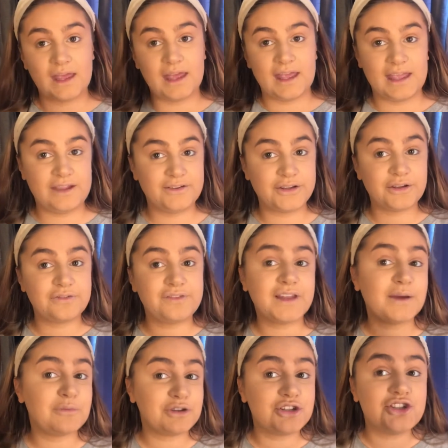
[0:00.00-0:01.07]
Even though I feel like
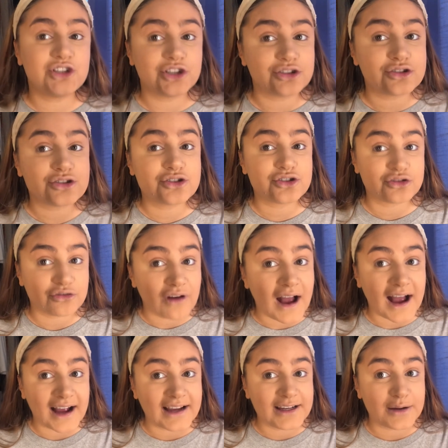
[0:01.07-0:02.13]
we just
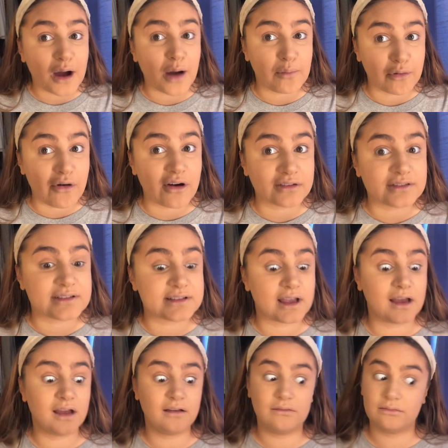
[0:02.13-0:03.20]
tried a
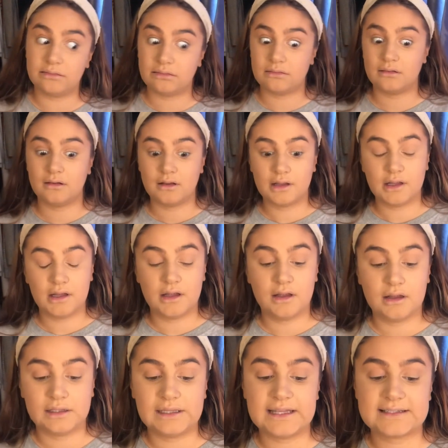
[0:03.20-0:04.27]
bronzer,
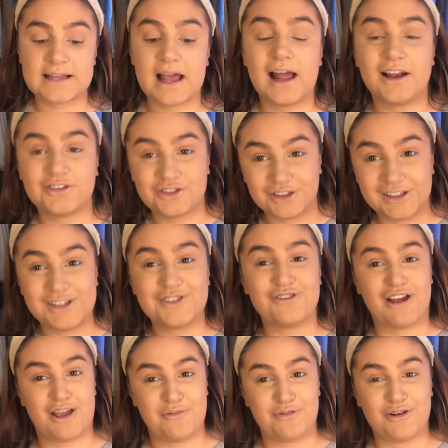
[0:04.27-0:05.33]
let's actually try
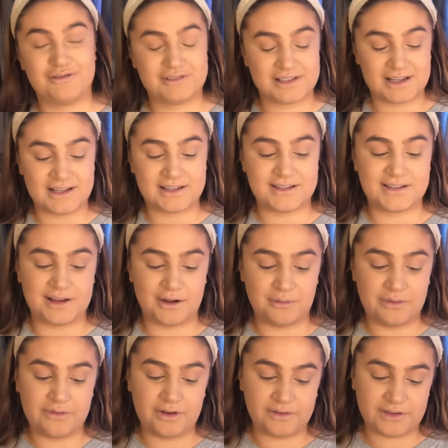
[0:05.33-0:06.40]
a bronzer. So
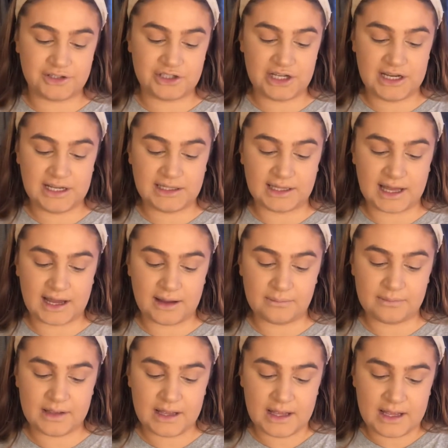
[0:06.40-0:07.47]
we've got the She Glam
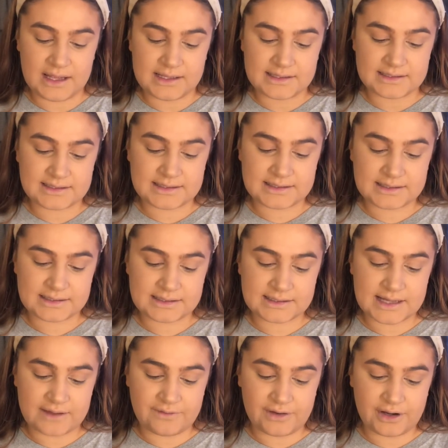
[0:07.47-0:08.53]

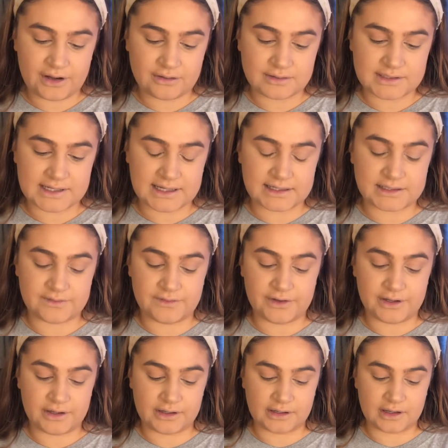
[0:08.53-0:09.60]
706
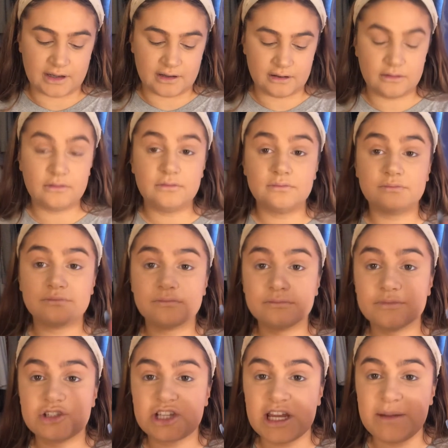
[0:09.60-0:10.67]
Virgo.
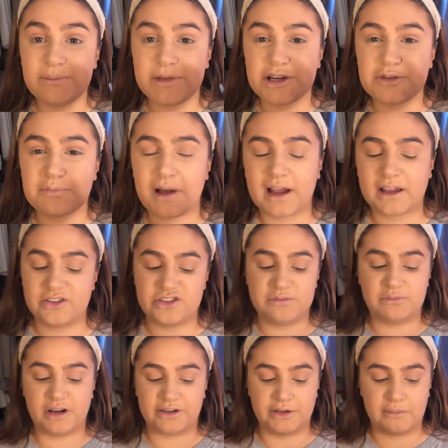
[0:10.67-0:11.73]
Cheapish packaging,
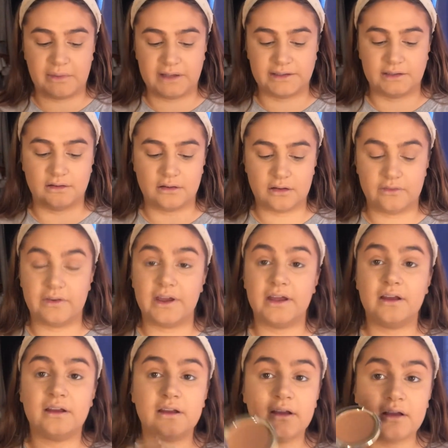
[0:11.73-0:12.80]
but I don't mind the look of it.
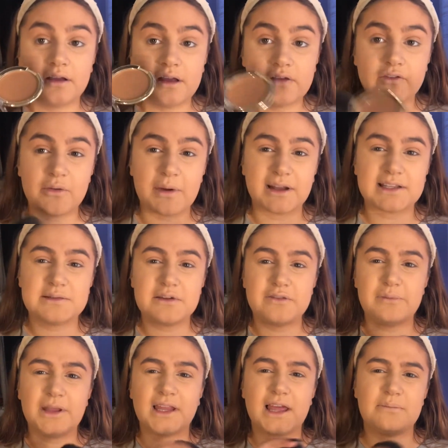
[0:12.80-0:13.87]
Reminds me a
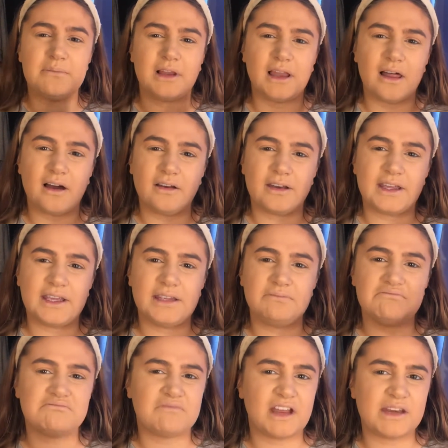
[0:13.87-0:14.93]
bit like Milani.
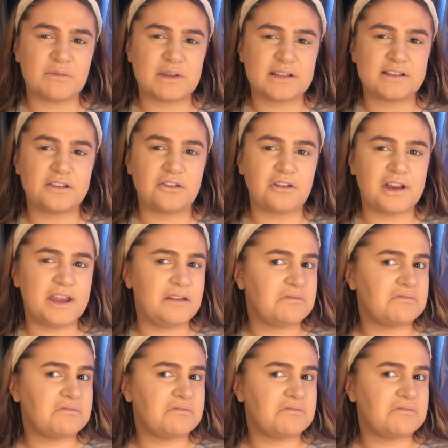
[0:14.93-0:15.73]
Anyone else agree?